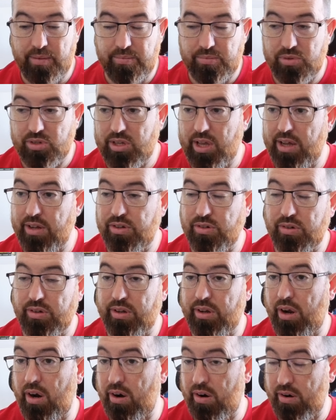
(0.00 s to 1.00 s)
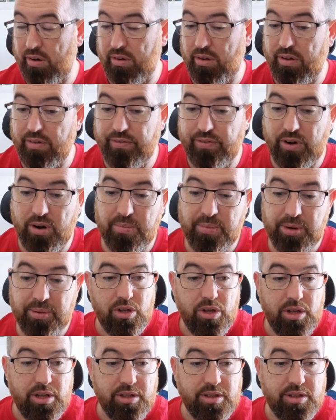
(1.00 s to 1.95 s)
scheduled or confirming them.